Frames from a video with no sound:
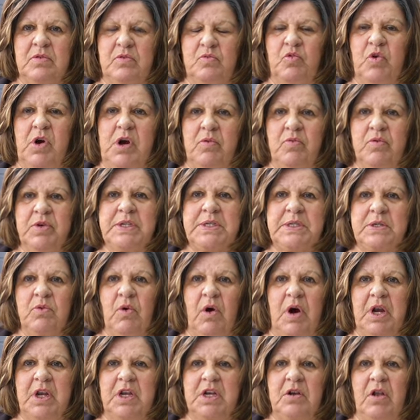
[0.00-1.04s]
where we
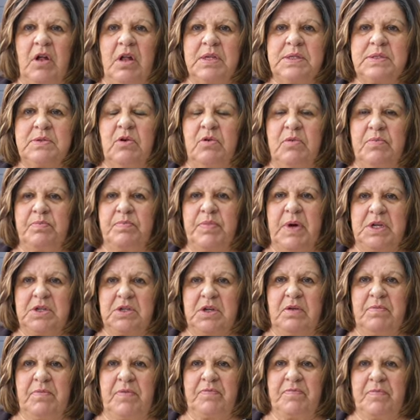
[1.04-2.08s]
squatted also,
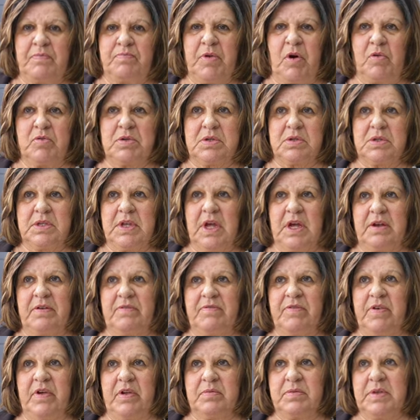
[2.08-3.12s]
about 10,
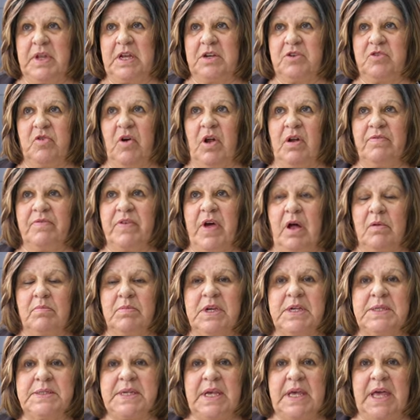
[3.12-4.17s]
10 12
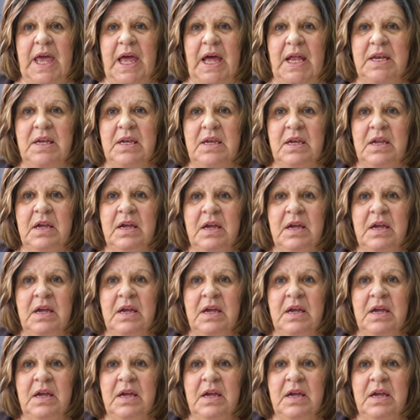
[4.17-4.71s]
families again.